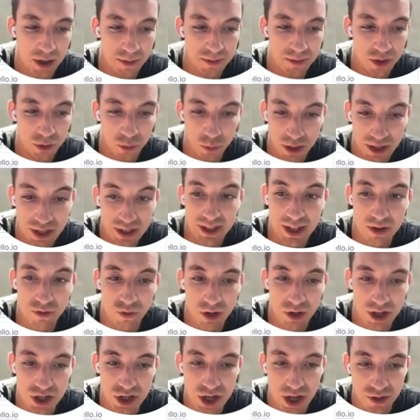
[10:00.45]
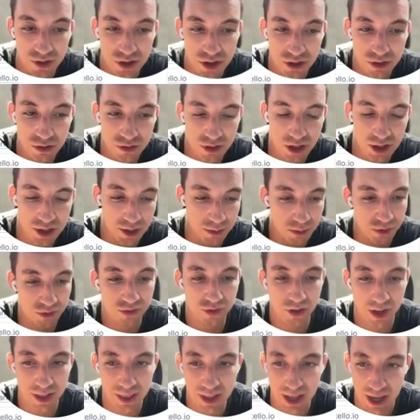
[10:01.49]
that we can then reach out to, and then we'll
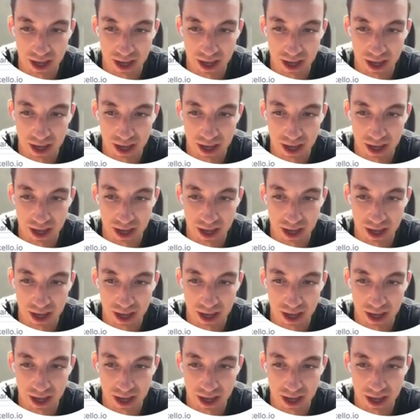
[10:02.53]
find